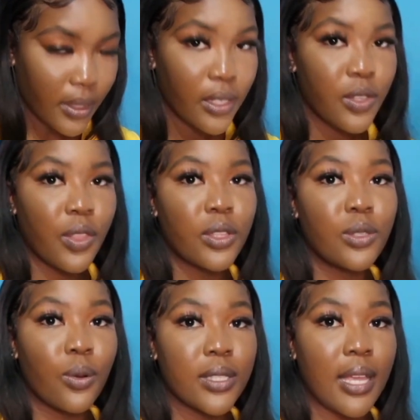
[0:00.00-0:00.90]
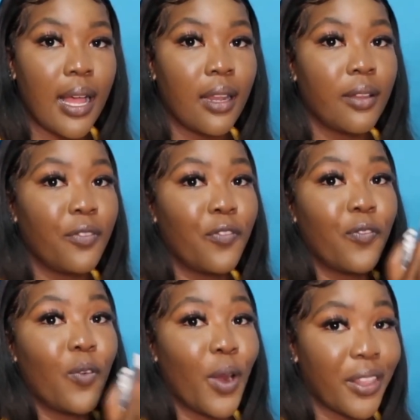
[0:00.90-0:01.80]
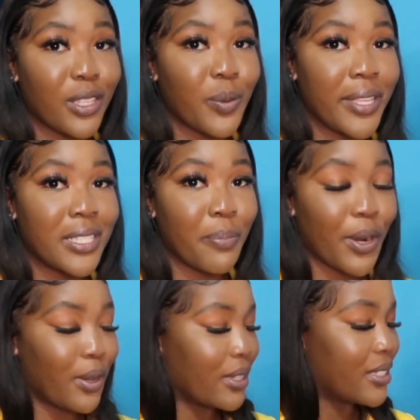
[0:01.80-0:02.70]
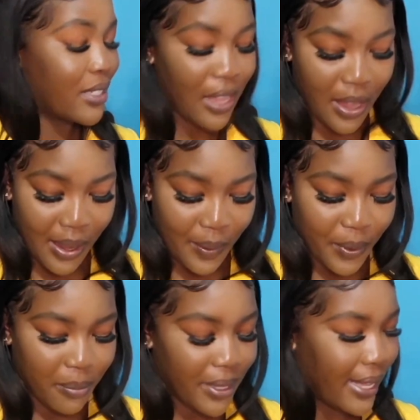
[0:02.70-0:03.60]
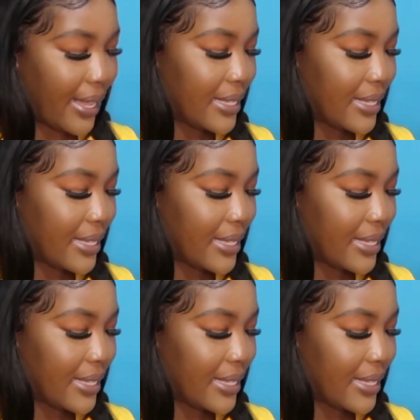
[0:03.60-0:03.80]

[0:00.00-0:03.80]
So the total for the 20 products would be